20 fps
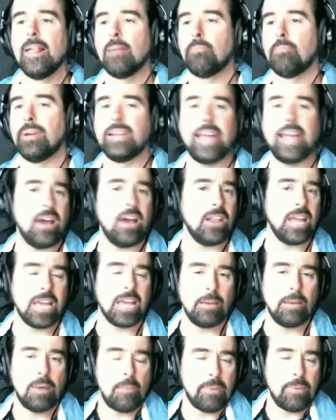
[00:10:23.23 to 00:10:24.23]
But now, like,
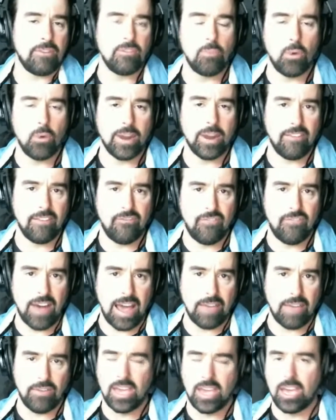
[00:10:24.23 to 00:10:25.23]
I'm up every morning at
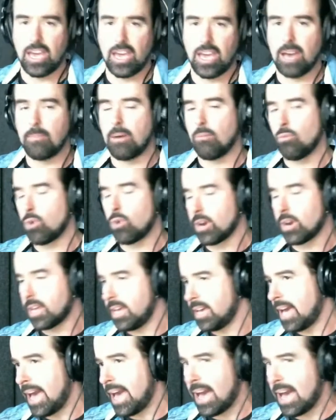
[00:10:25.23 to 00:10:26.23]
5 a.m. I'm
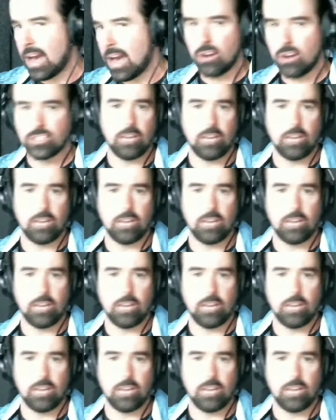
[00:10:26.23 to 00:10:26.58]
working out.